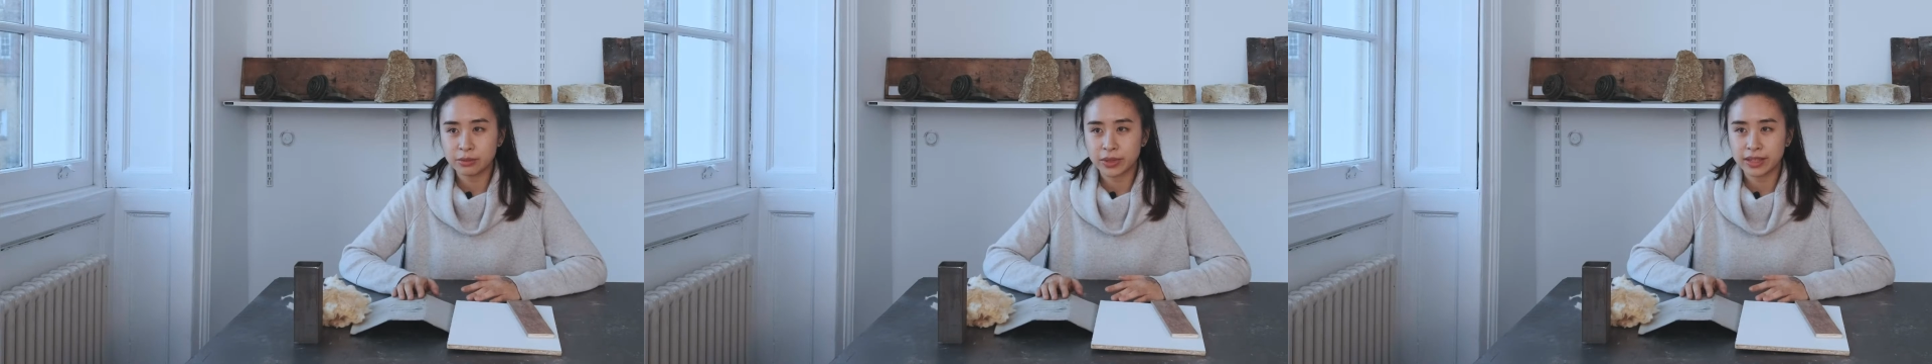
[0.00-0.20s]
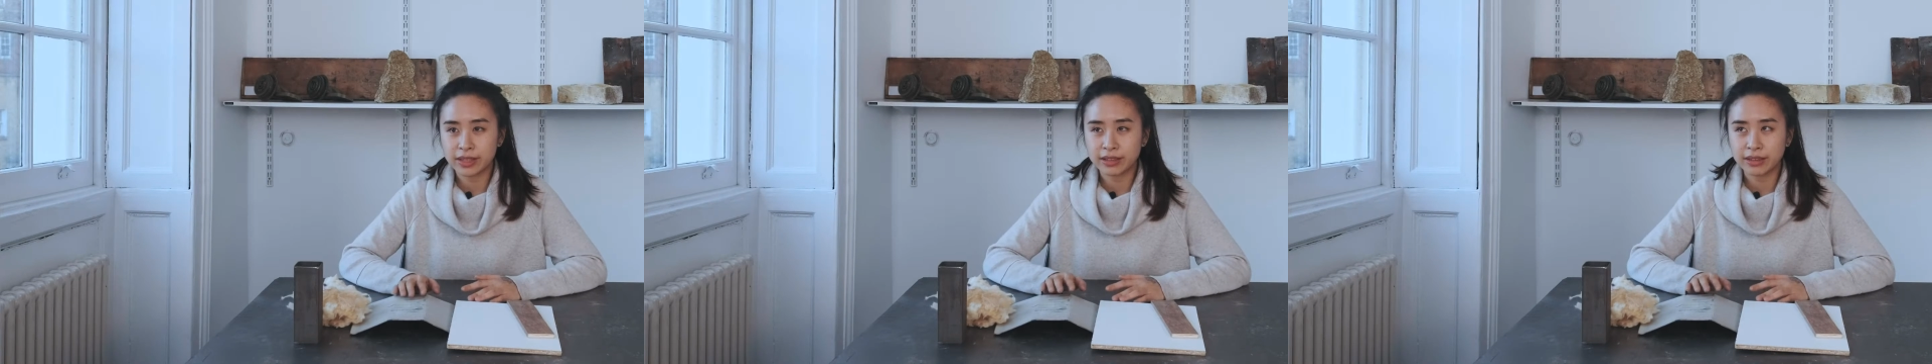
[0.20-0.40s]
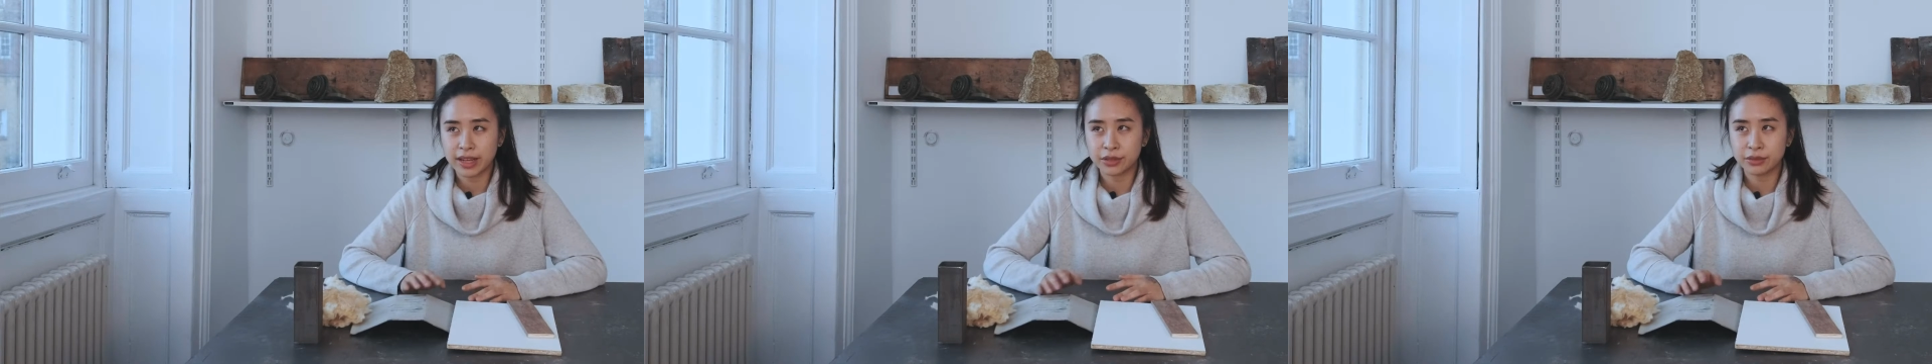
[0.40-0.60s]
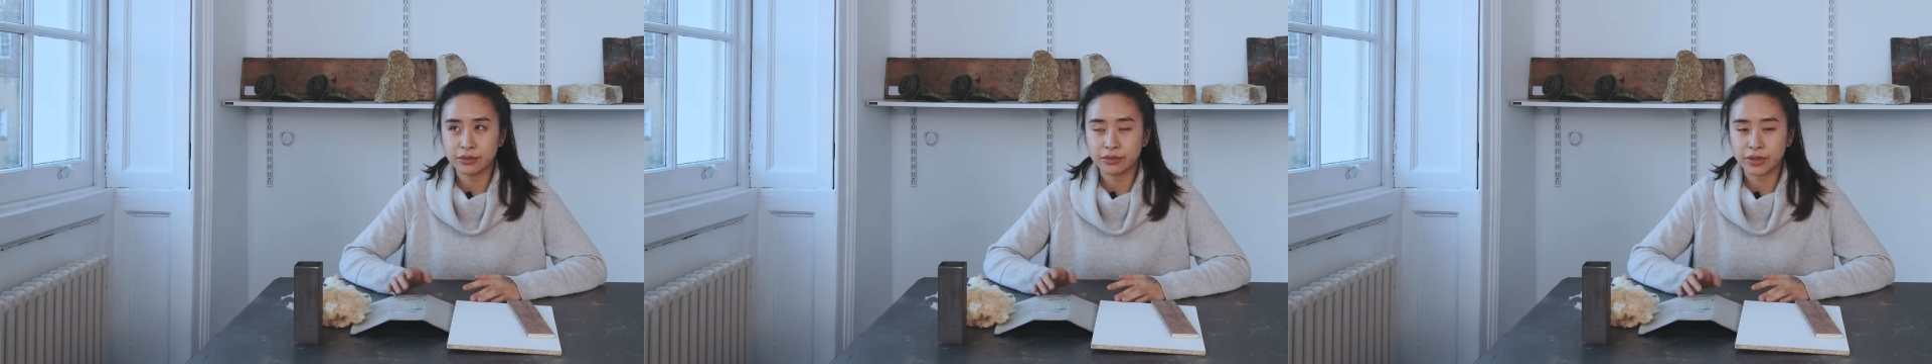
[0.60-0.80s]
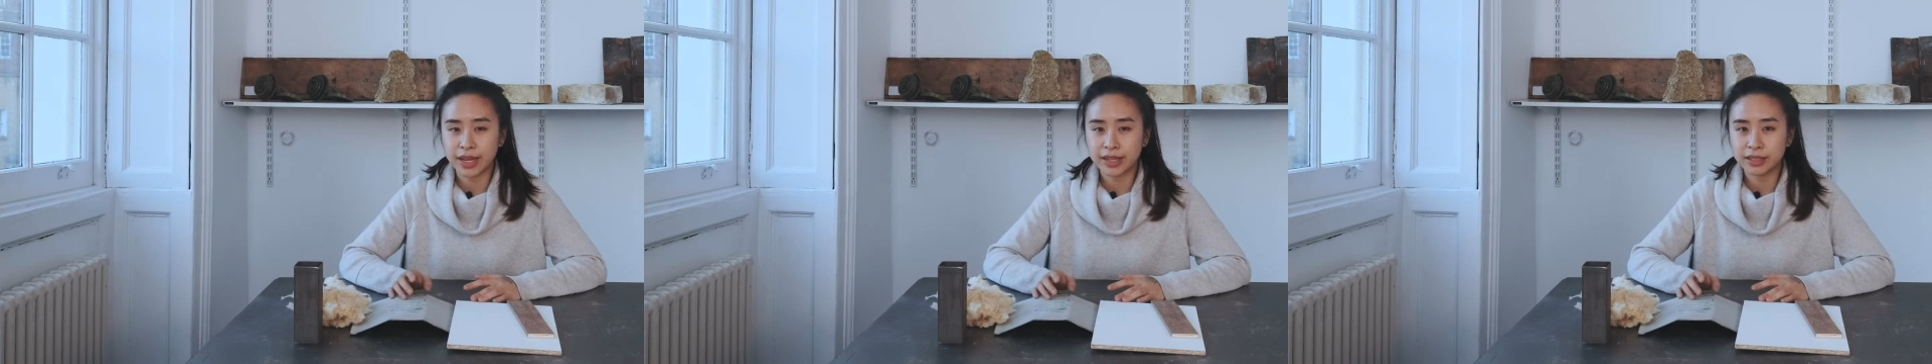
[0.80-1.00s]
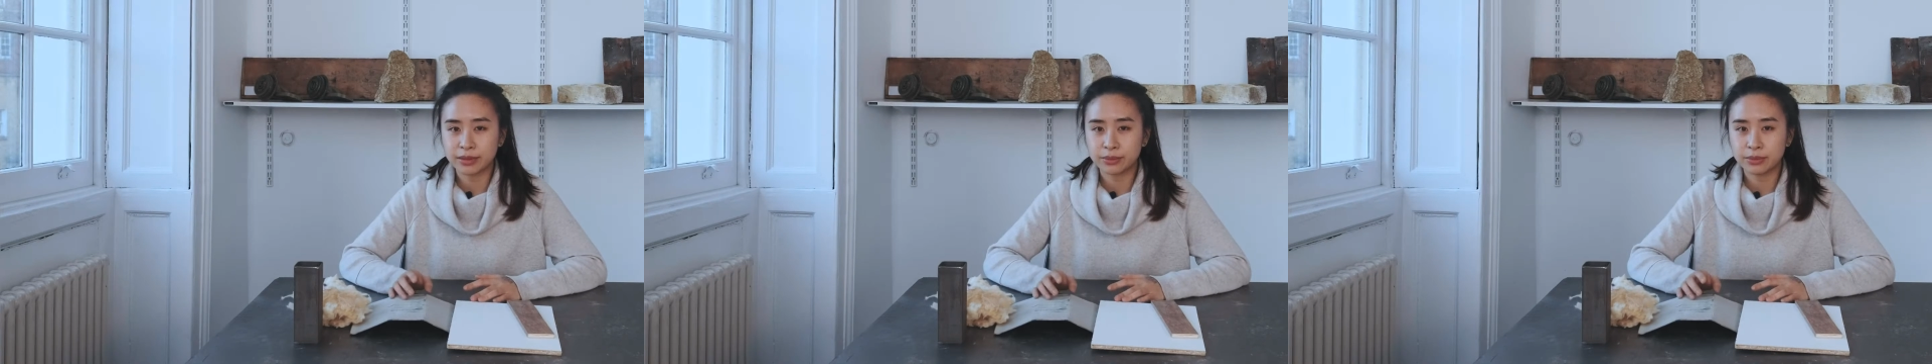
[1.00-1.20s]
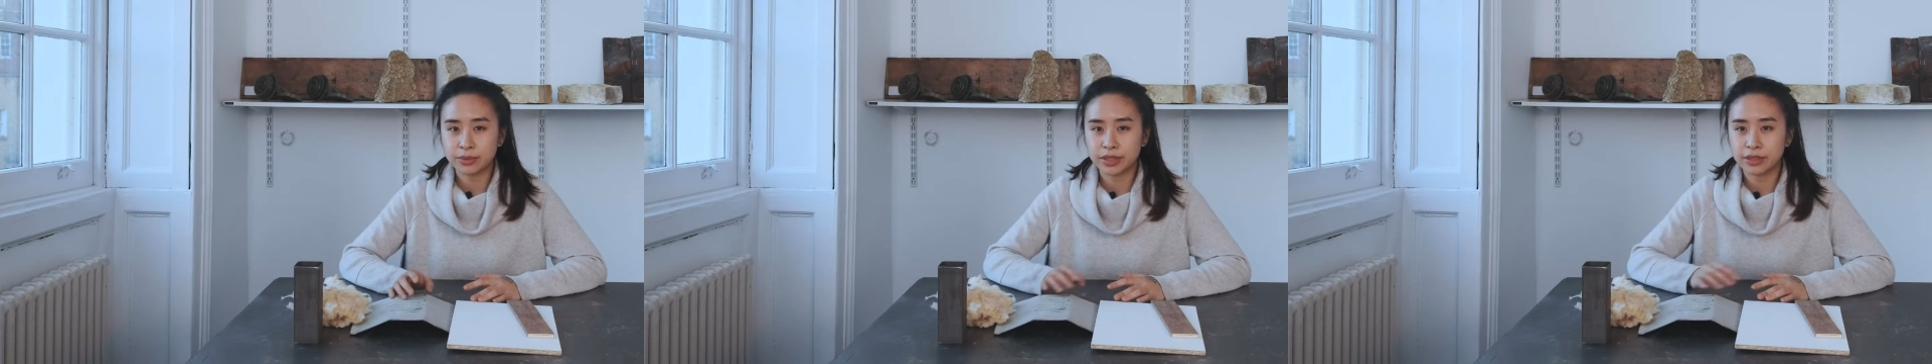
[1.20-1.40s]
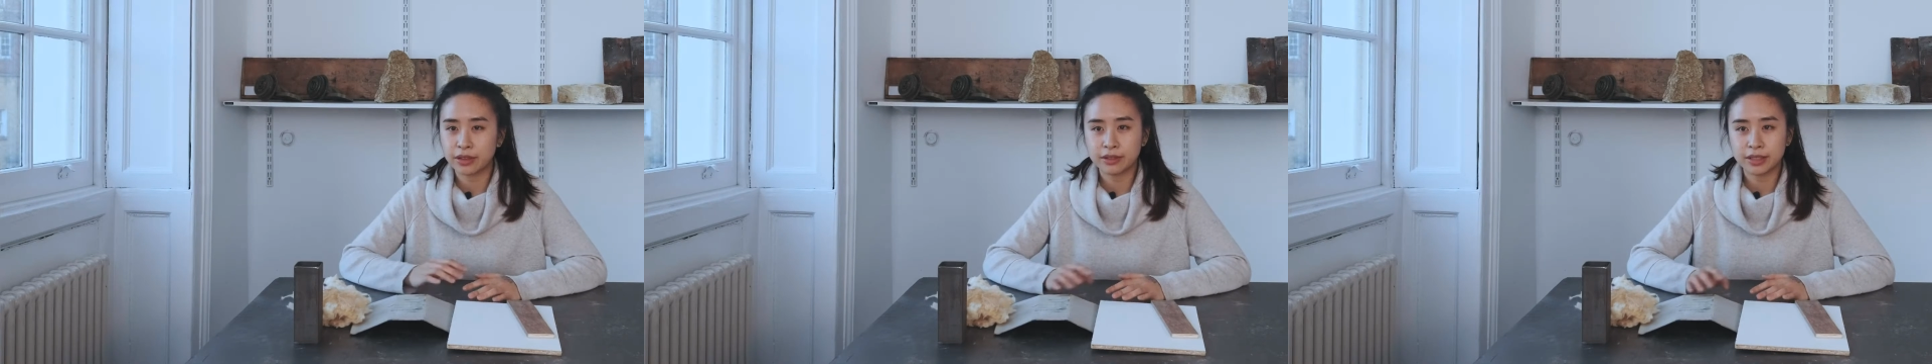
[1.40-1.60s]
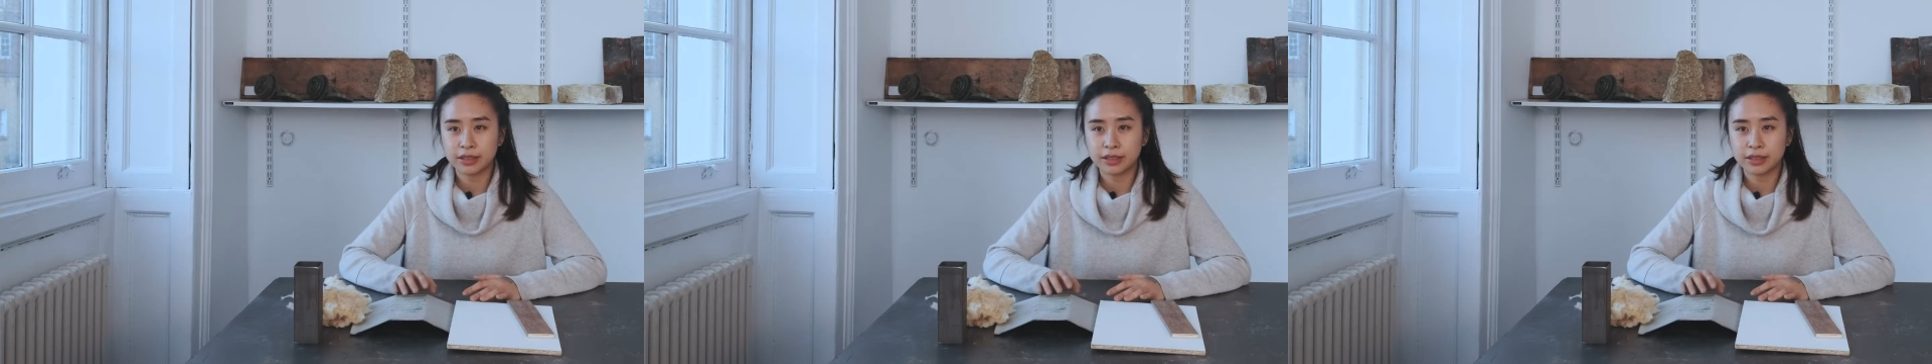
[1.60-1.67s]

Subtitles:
but in actual fact, with all